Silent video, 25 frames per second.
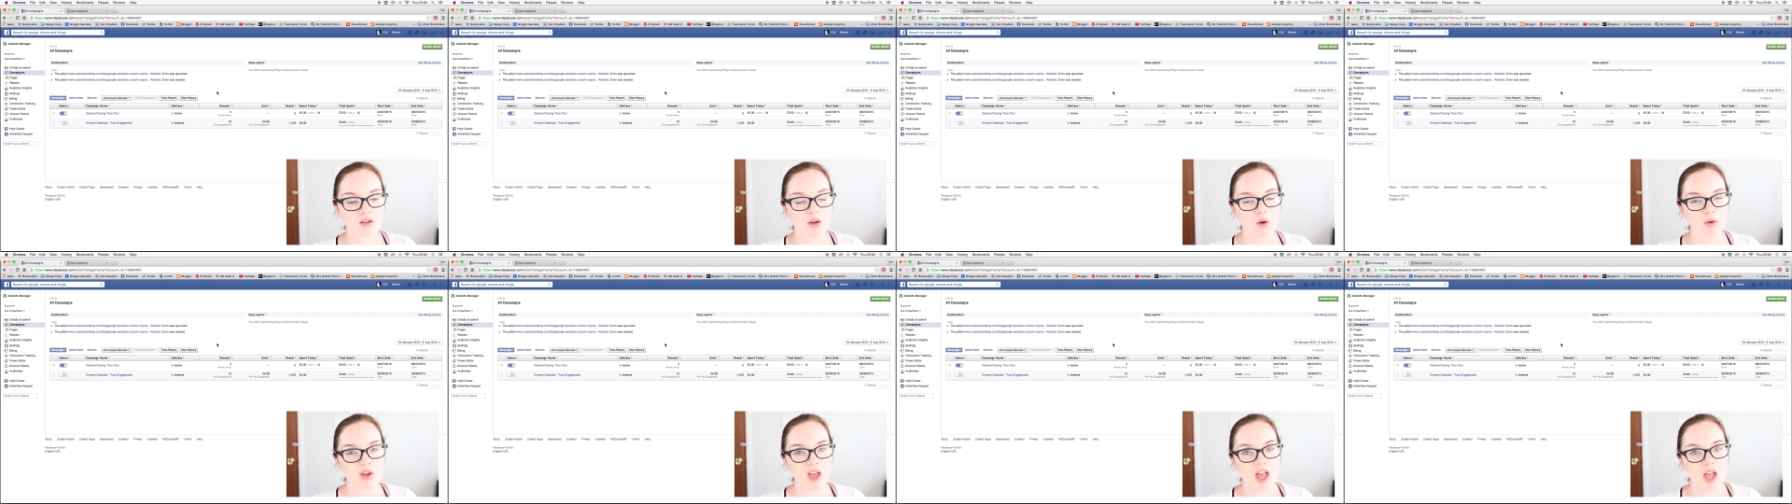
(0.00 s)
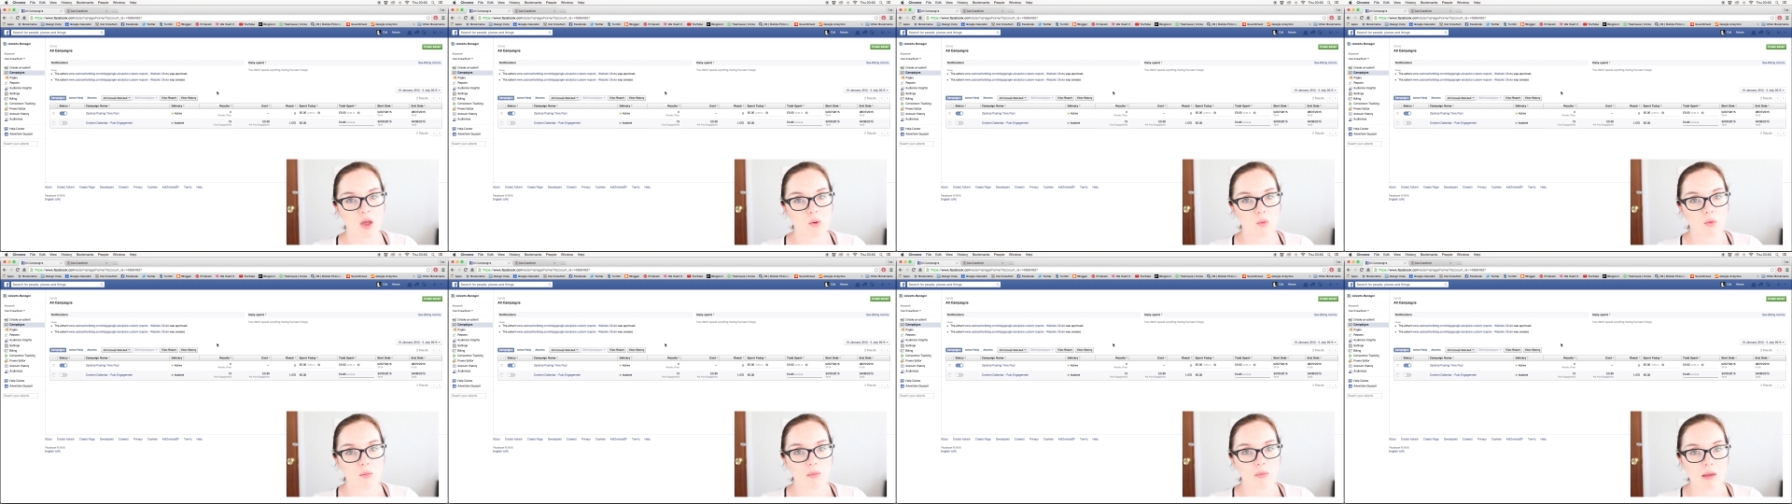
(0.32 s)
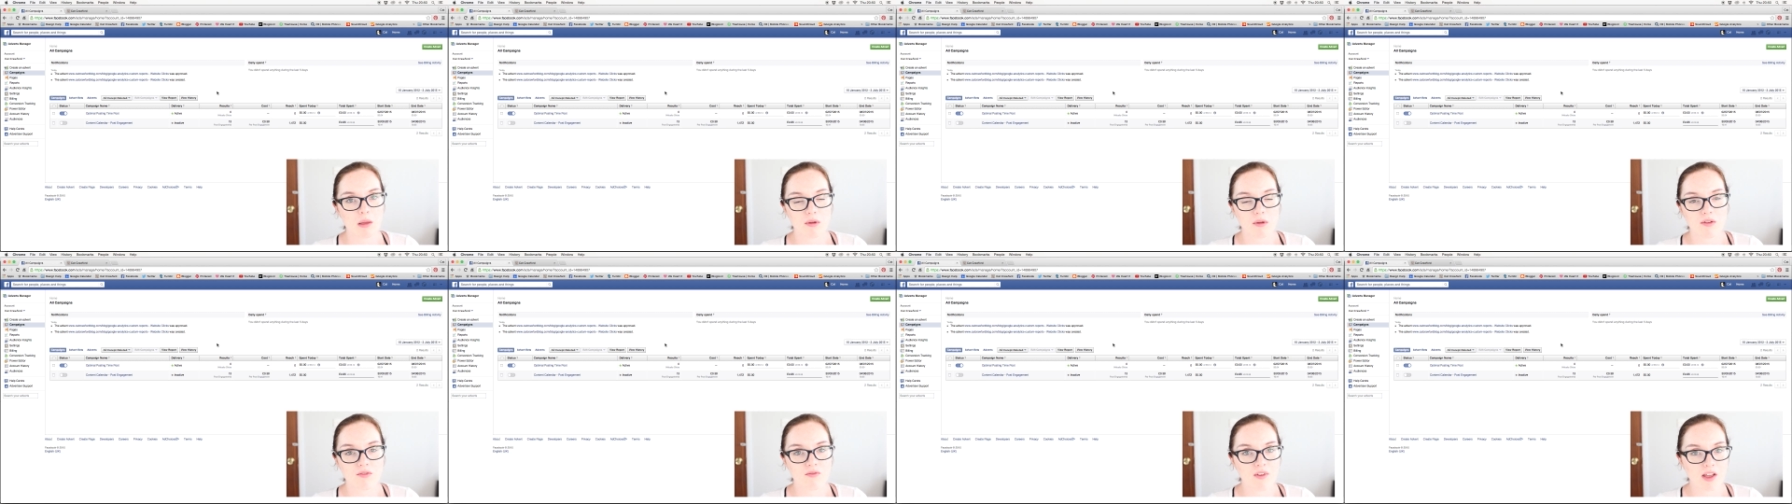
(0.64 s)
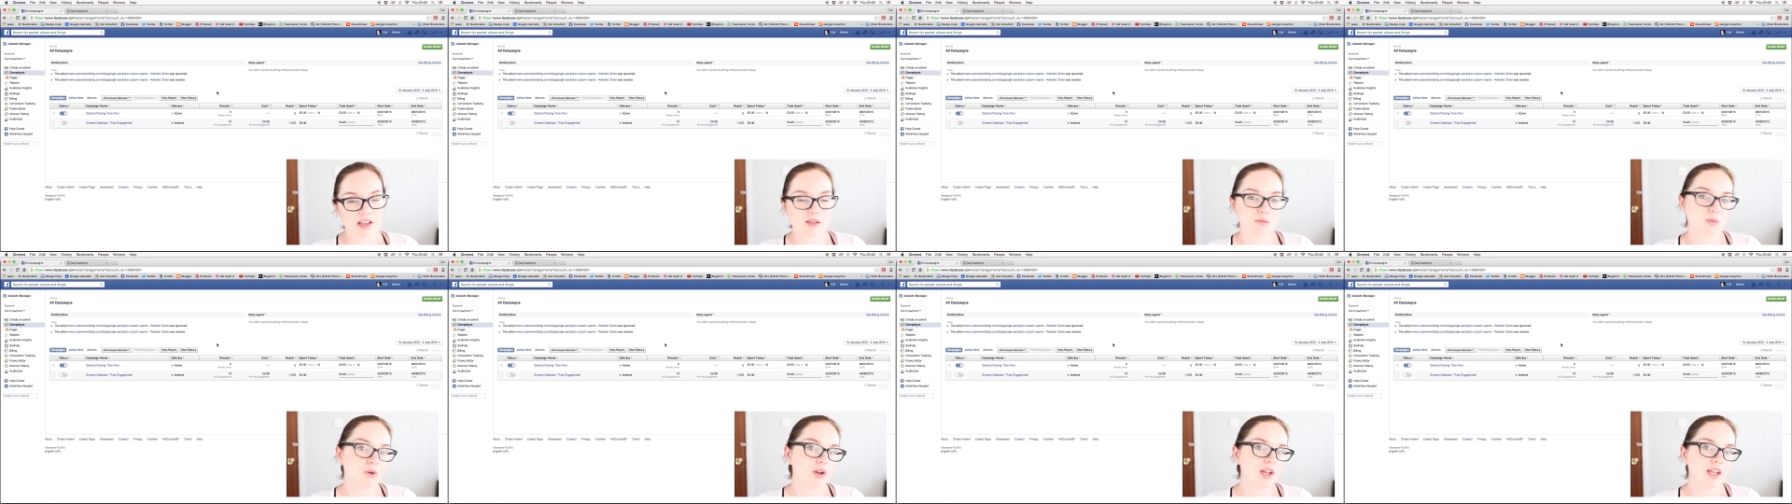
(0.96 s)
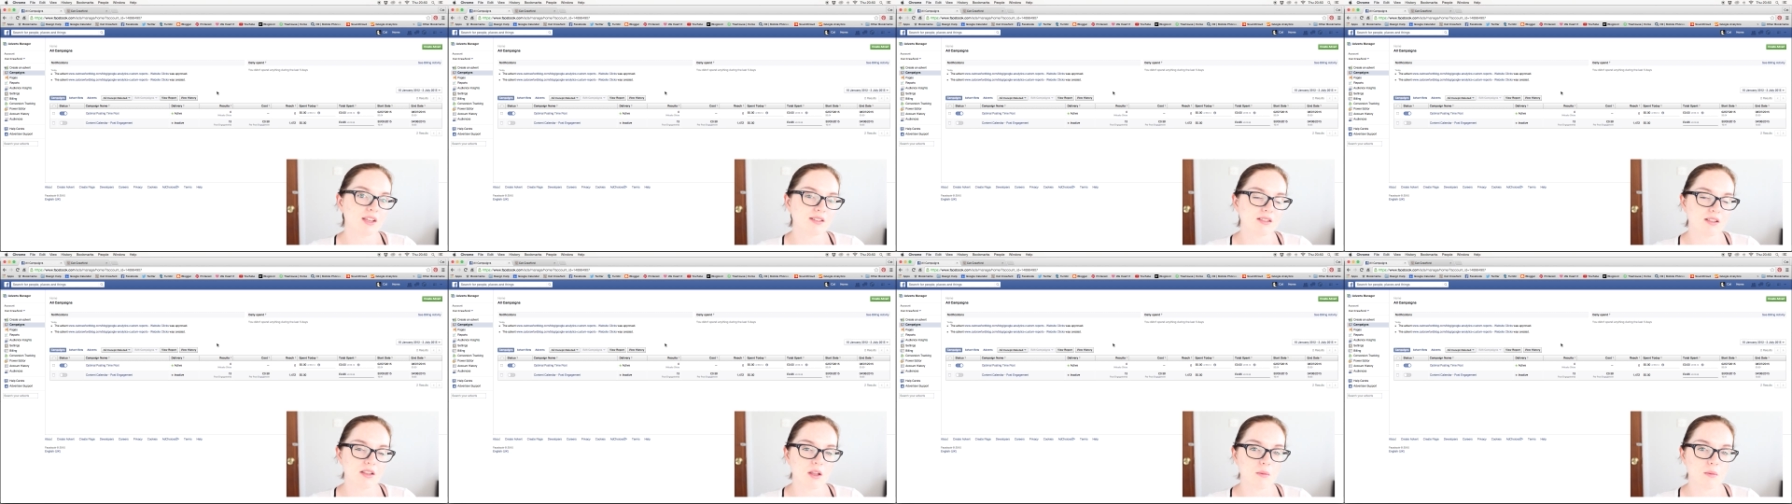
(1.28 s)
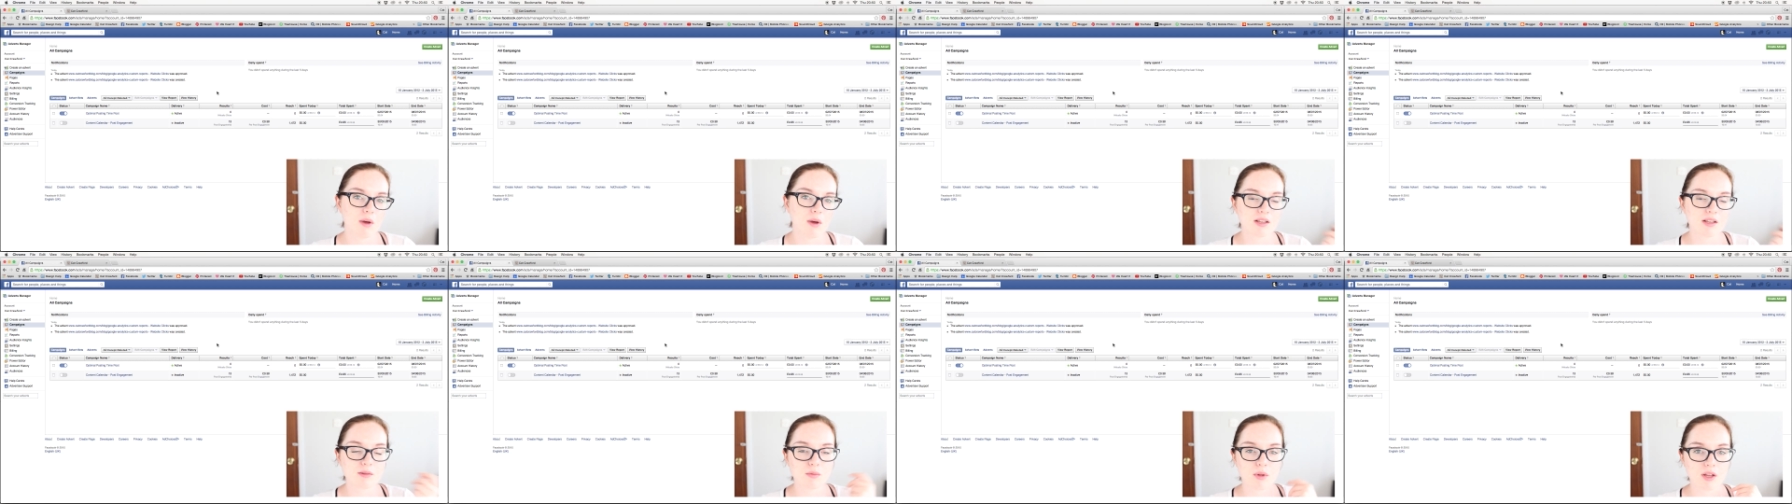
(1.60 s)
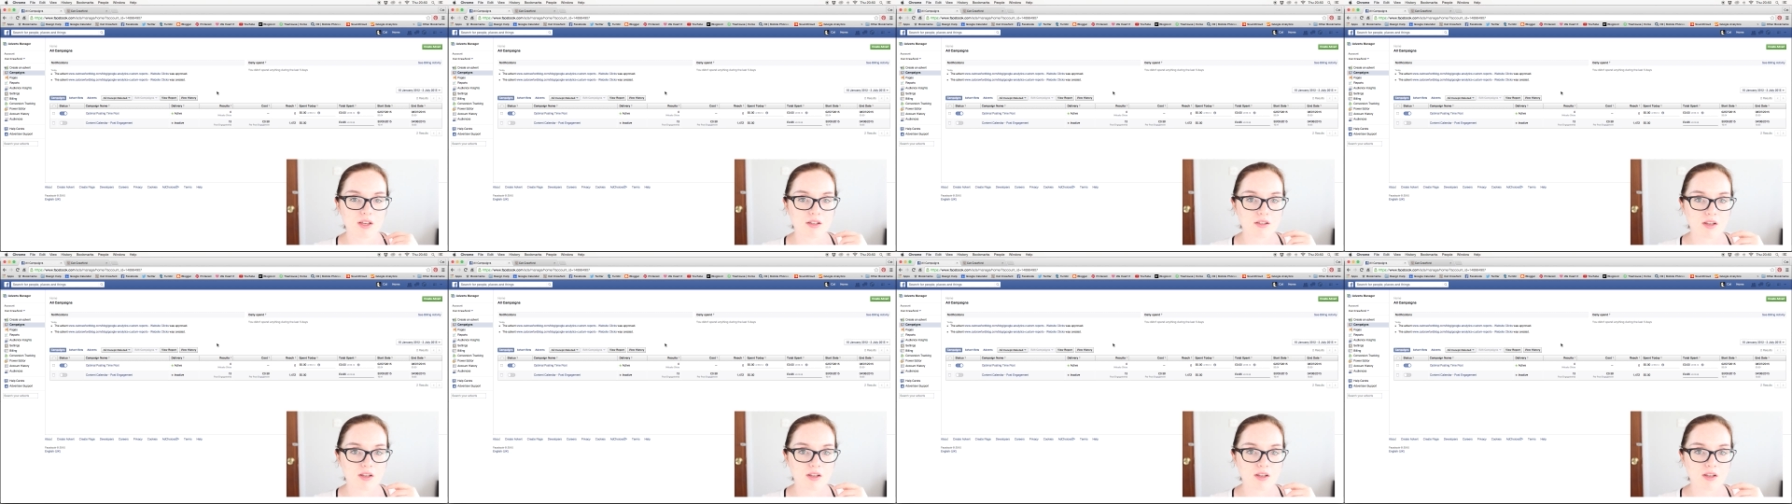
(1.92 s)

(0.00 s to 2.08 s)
okay, well maybe Facebook isn't the best place